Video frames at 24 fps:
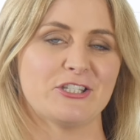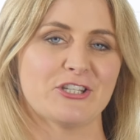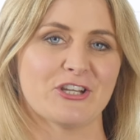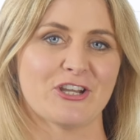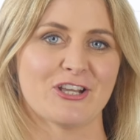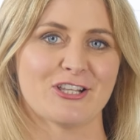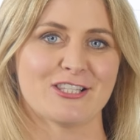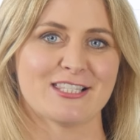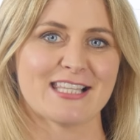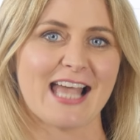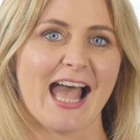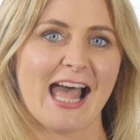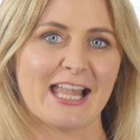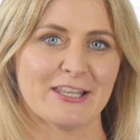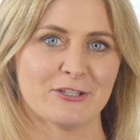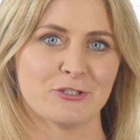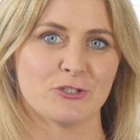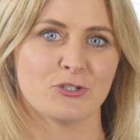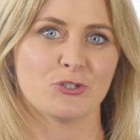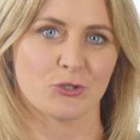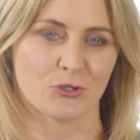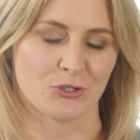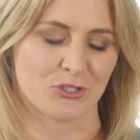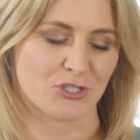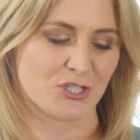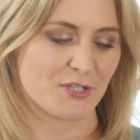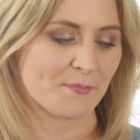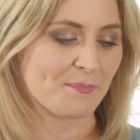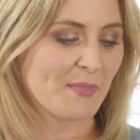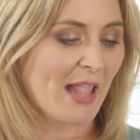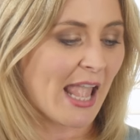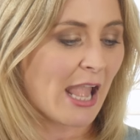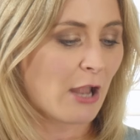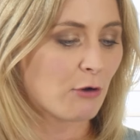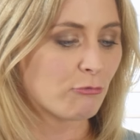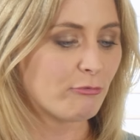dirt and dust.
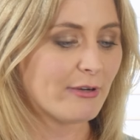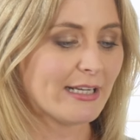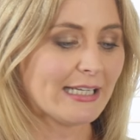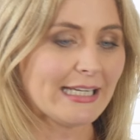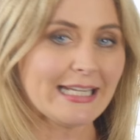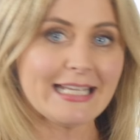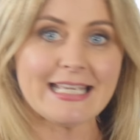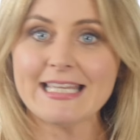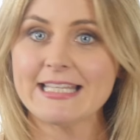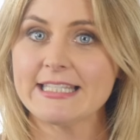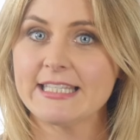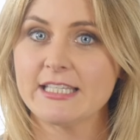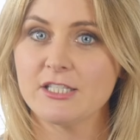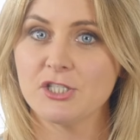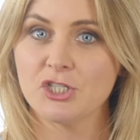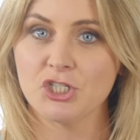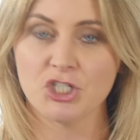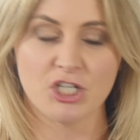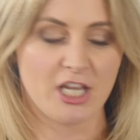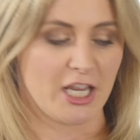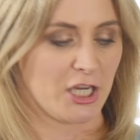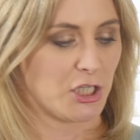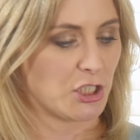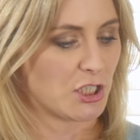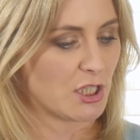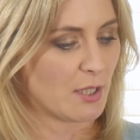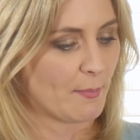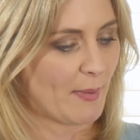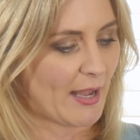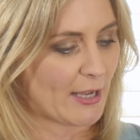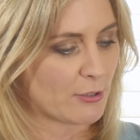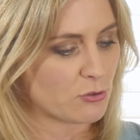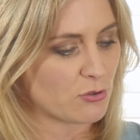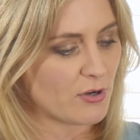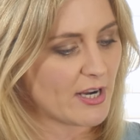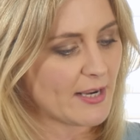Really easy to change the
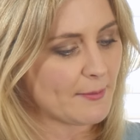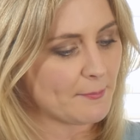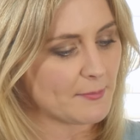battery.